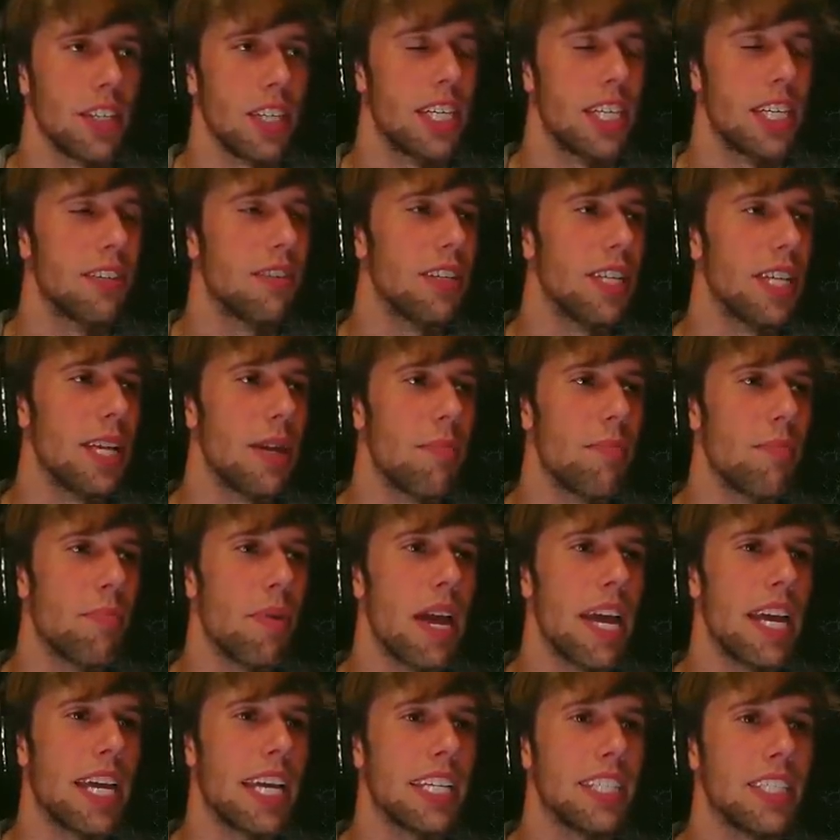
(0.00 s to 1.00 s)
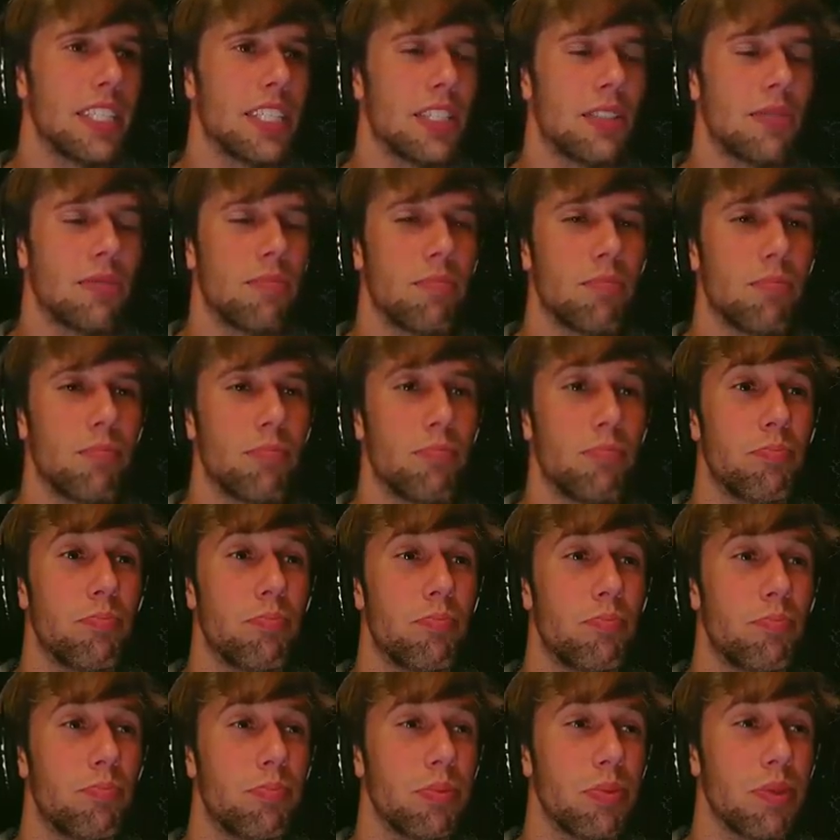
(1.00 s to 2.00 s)
They're literally bacon
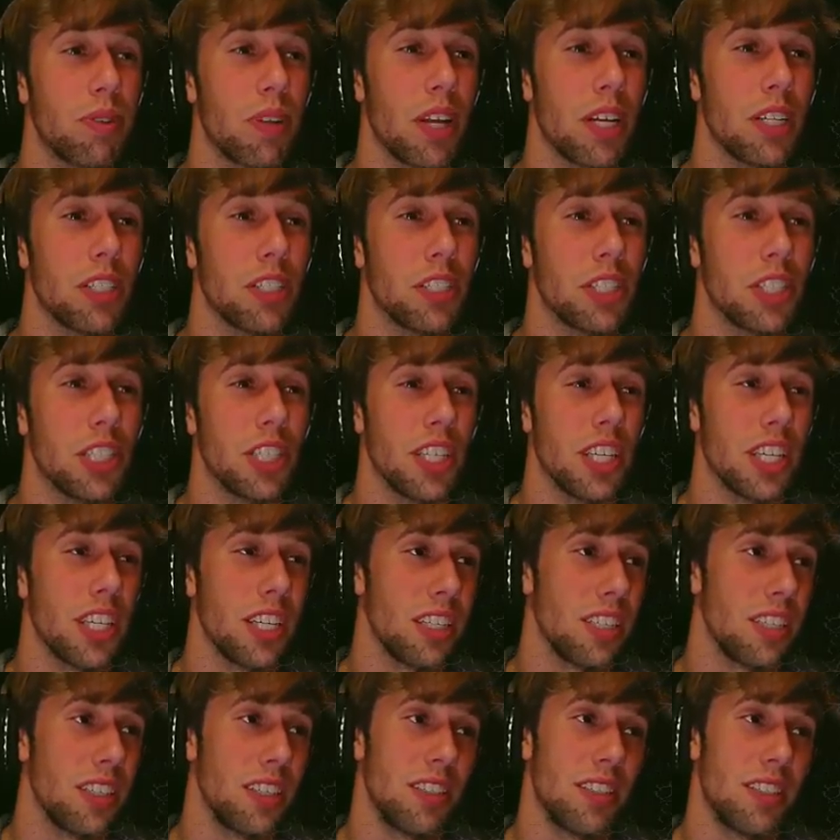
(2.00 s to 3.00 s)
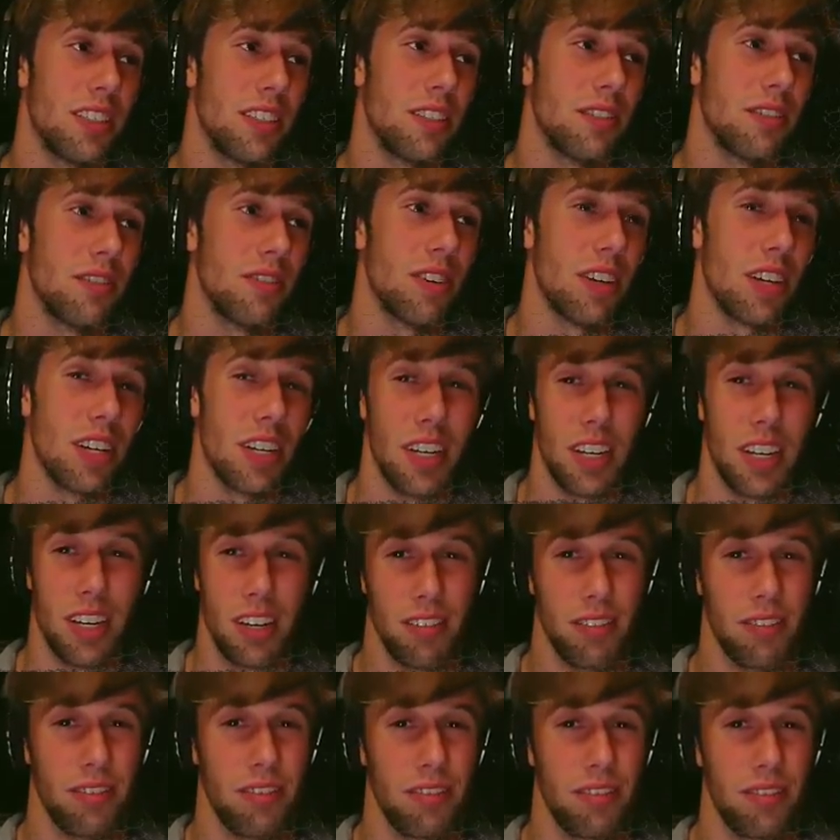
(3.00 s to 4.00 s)
blood chili right
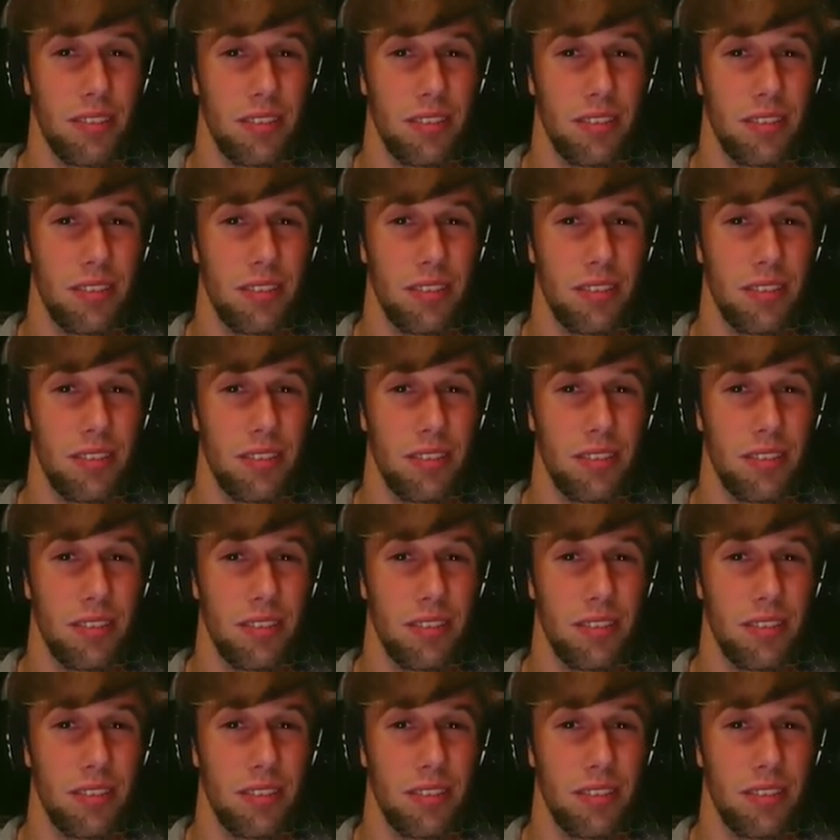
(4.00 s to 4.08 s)
now.